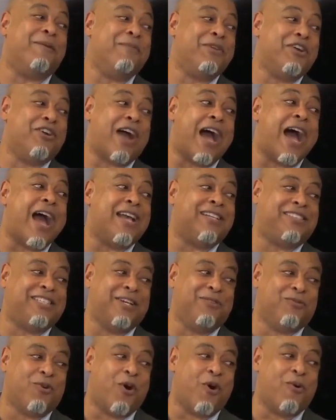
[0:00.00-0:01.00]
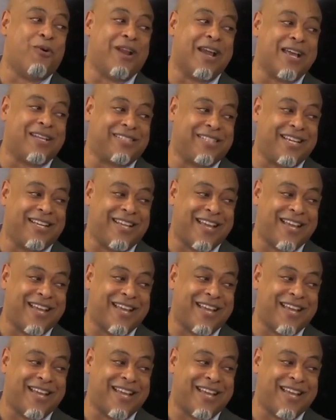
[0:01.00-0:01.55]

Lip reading: me your eyes didn't roll when I said